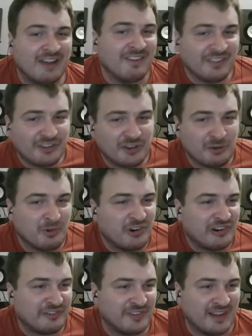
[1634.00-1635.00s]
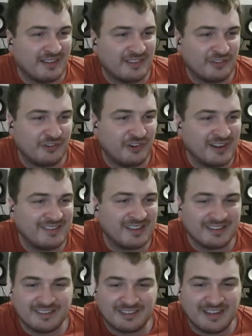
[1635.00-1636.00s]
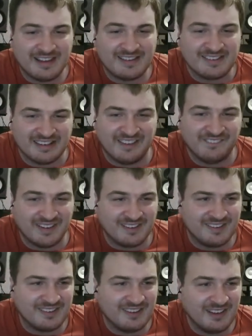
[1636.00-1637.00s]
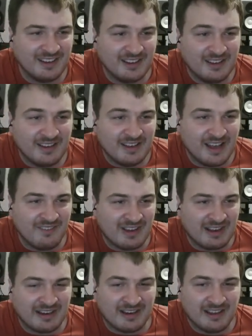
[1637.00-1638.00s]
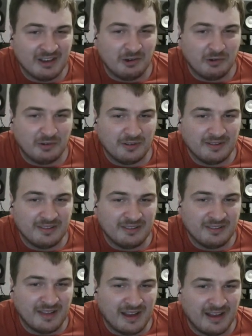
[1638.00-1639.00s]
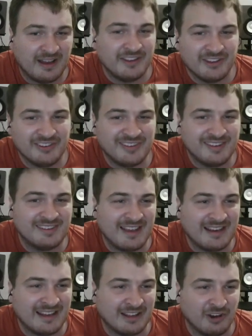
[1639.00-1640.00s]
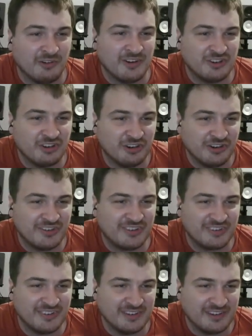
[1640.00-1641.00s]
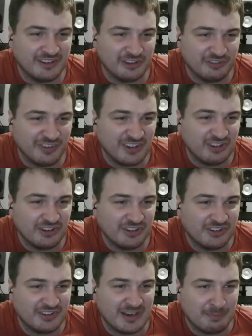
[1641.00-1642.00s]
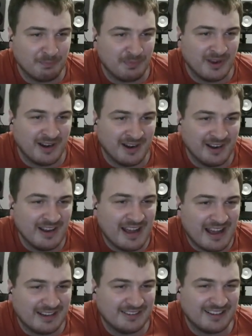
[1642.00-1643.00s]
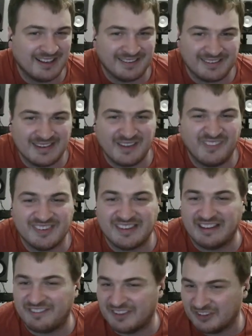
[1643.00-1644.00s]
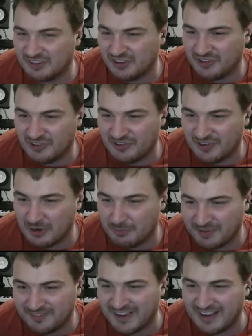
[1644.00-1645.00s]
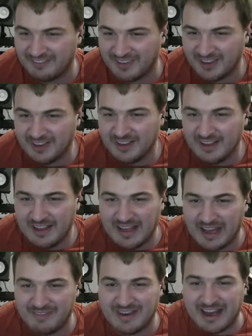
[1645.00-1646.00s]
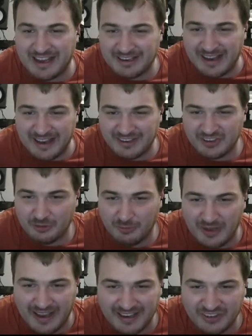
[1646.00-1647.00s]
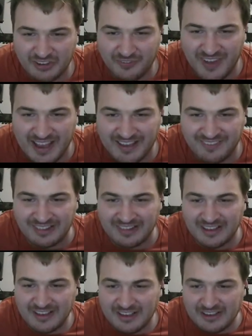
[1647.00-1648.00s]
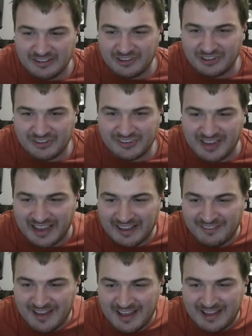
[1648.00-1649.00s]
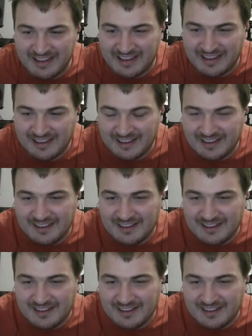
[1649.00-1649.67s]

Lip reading: I want to do more of that. For instance, take snippets. I mean, I used to say that, oh, we should just ship Ashcan snippet stuff into Open5. I mean, I should be able to just have a